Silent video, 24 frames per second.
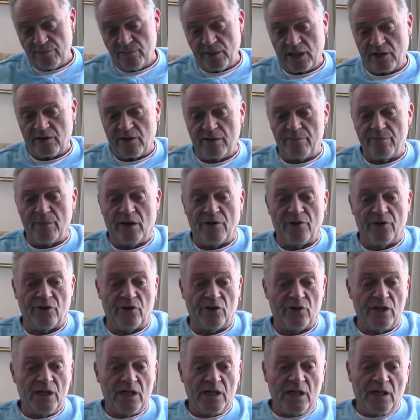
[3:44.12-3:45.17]
and my
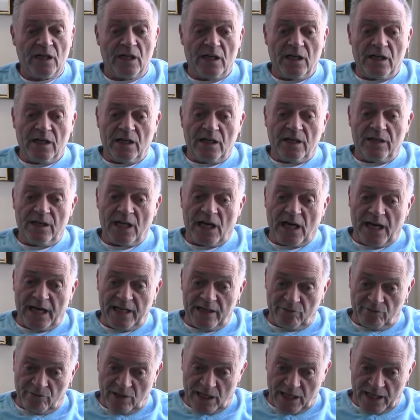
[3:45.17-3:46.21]
grandmother
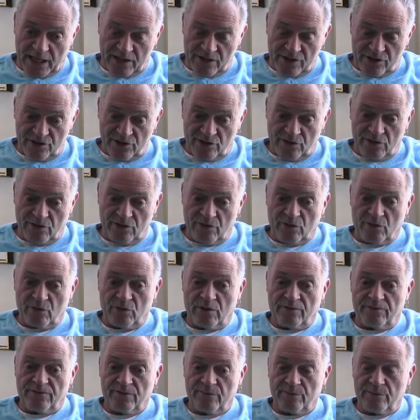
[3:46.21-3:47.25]
Nina Reisner,
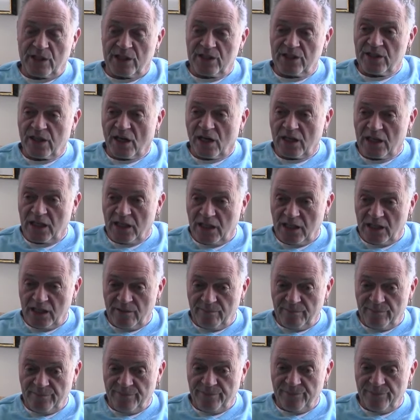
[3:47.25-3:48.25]
were from Kentucky,